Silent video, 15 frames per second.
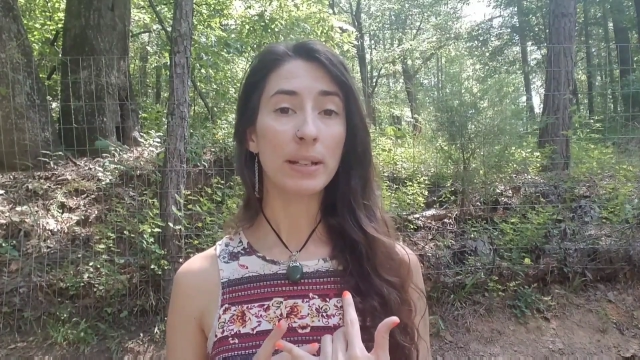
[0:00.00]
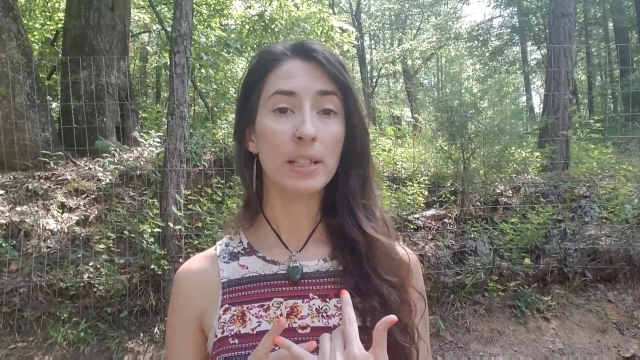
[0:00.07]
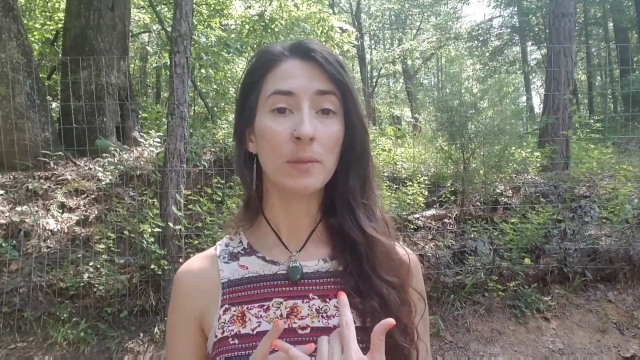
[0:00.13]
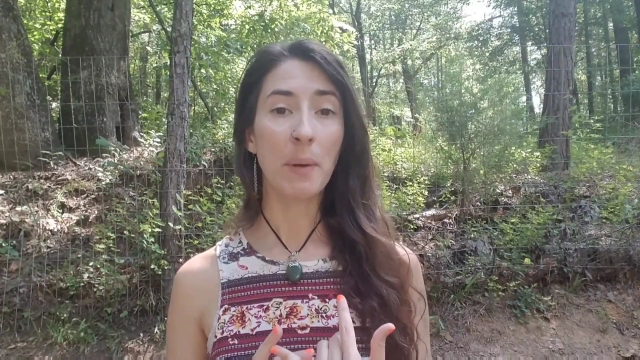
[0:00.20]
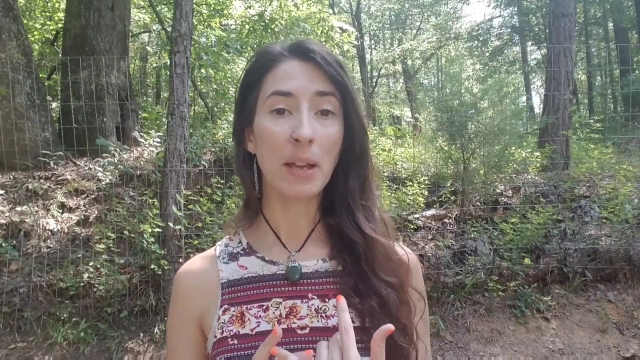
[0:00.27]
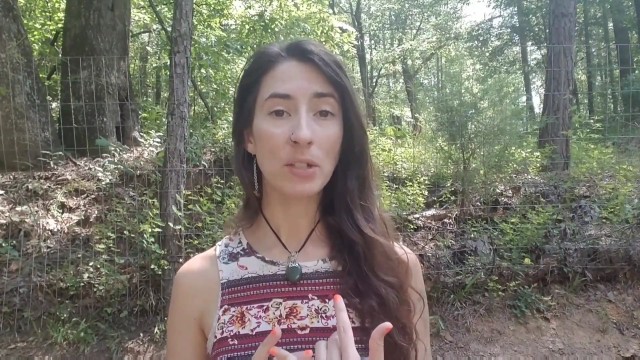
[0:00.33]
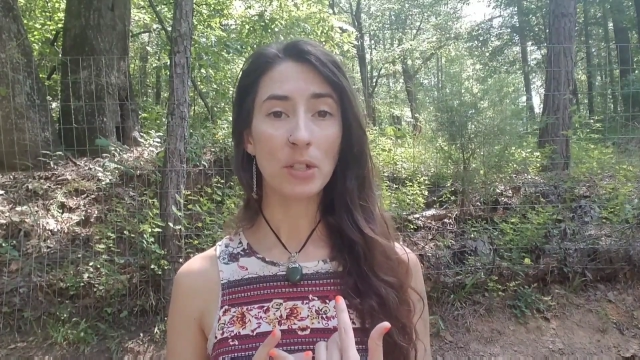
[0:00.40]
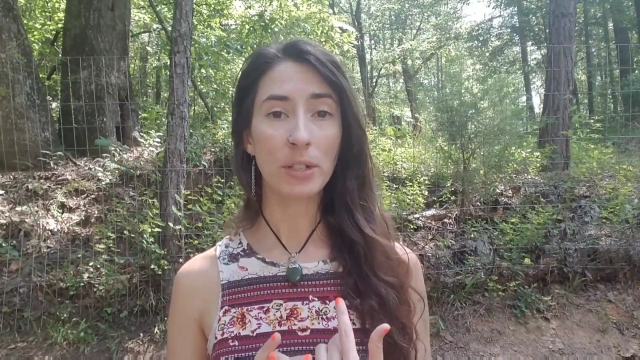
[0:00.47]

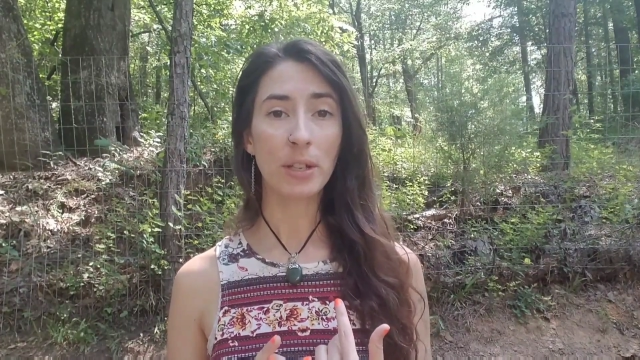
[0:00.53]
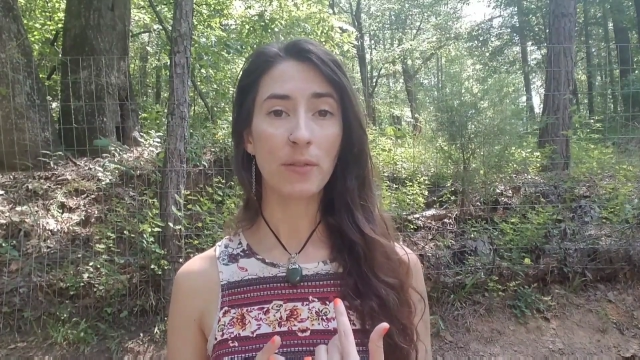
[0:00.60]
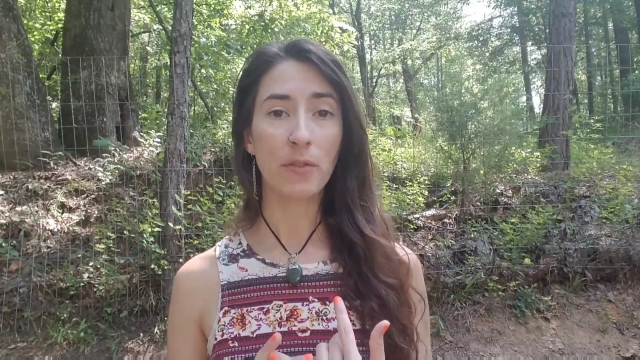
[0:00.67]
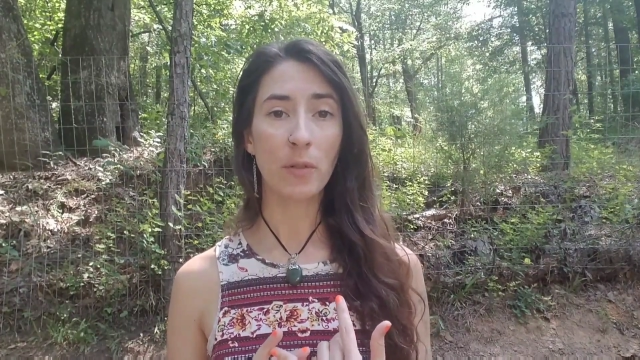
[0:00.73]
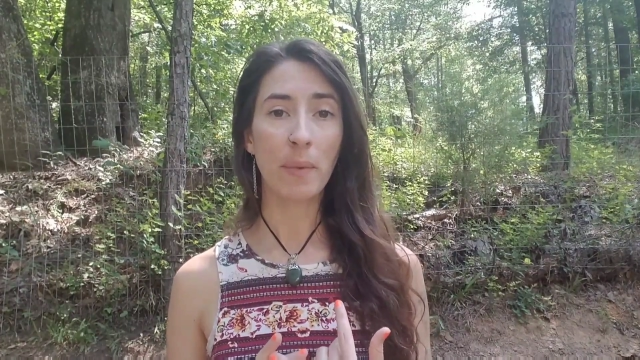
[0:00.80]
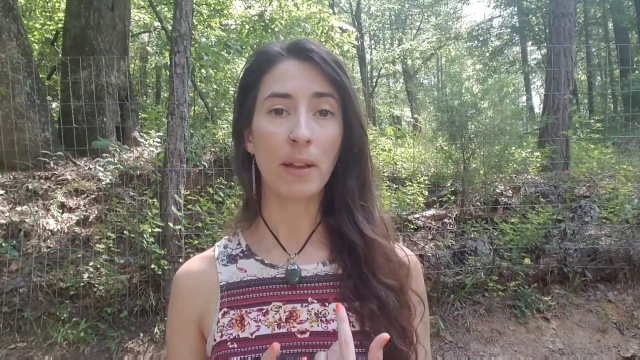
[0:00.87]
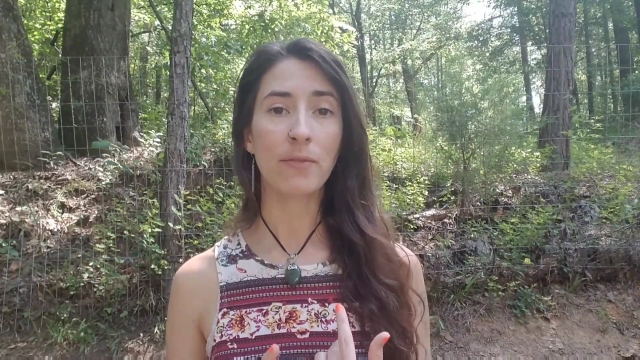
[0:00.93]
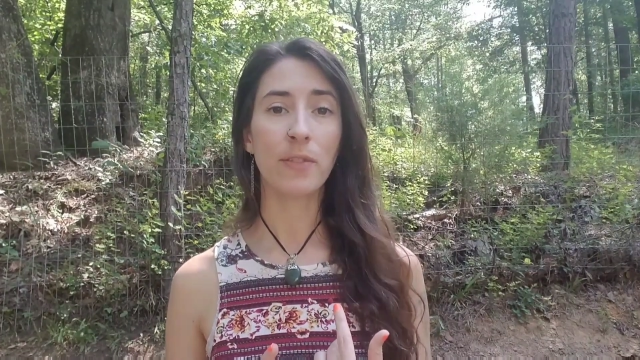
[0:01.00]
especially
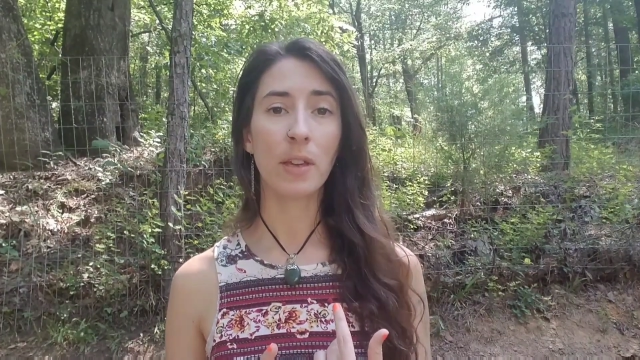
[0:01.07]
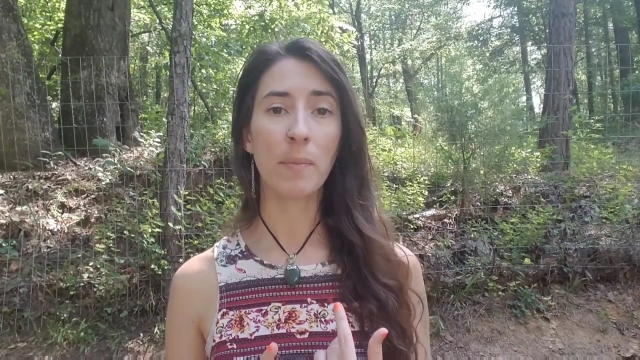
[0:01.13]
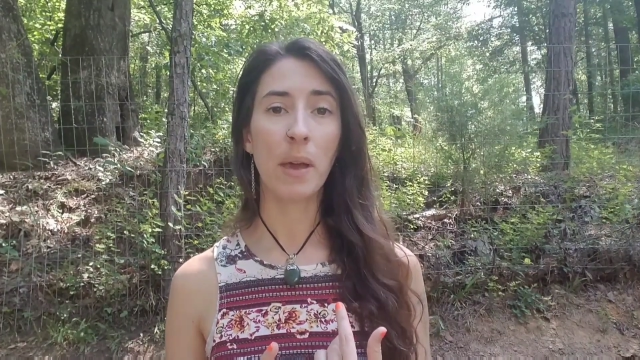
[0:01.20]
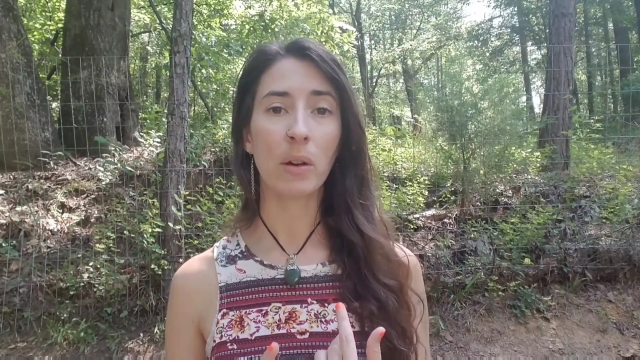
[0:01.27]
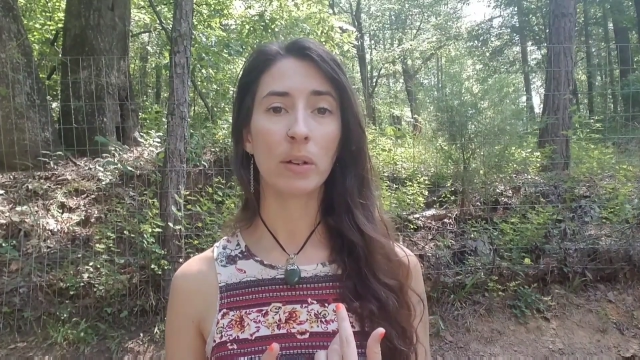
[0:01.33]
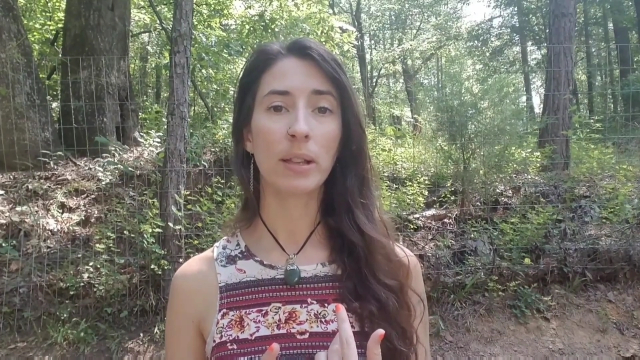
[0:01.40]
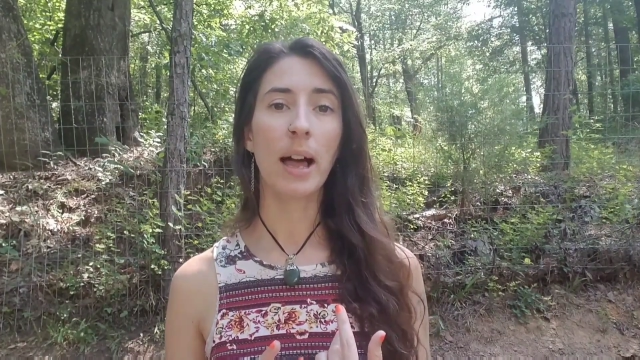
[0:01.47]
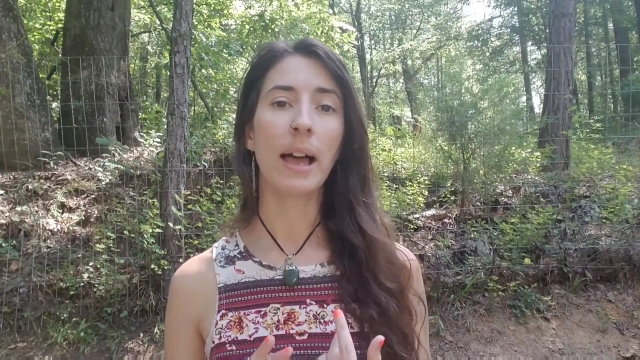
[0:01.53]
for my
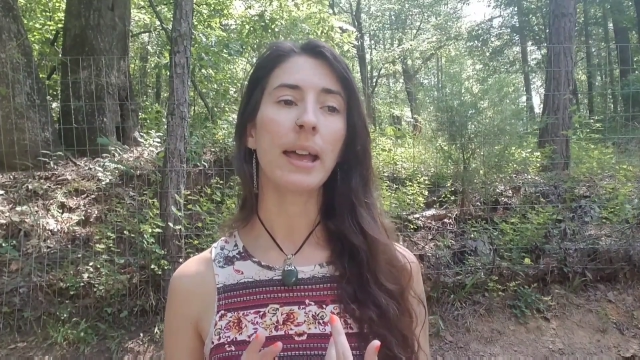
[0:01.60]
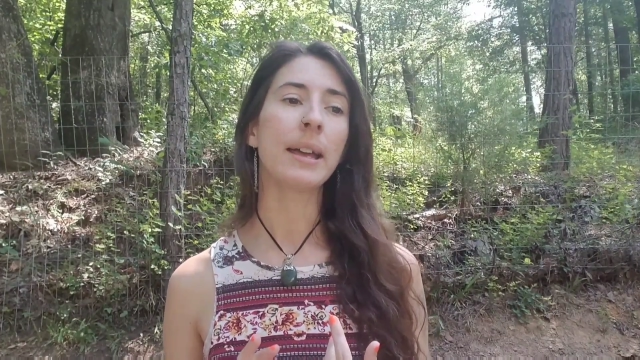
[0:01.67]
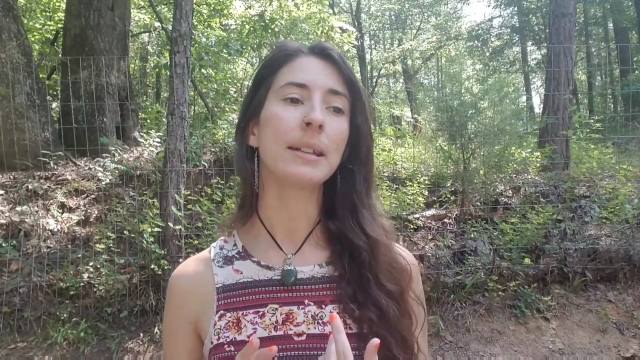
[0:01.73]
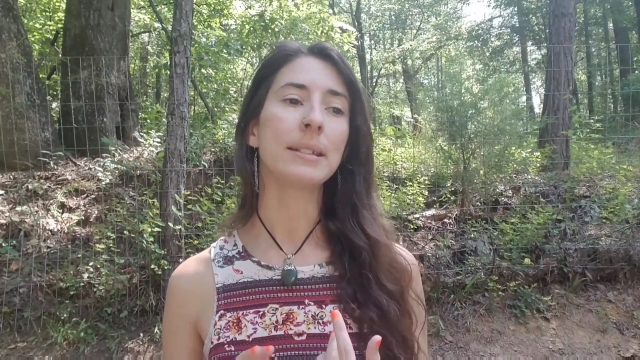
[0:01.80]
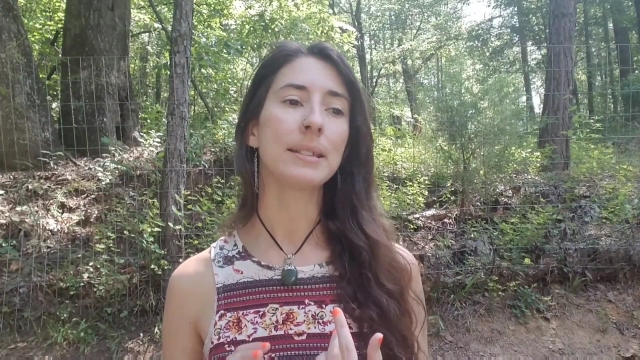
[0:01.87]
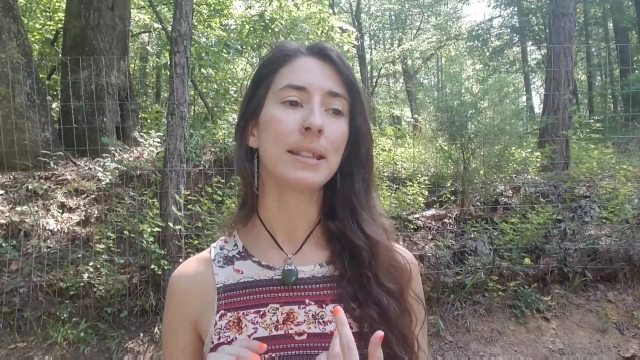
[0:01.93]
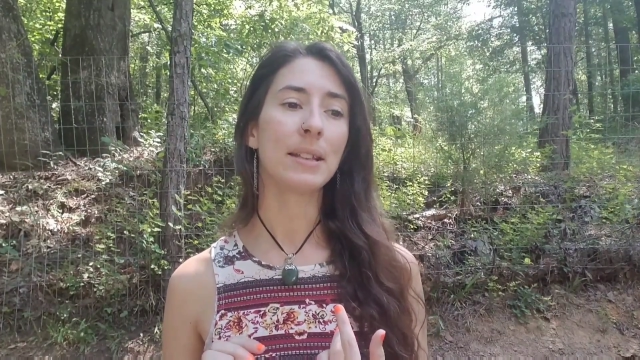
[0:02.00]
female clients.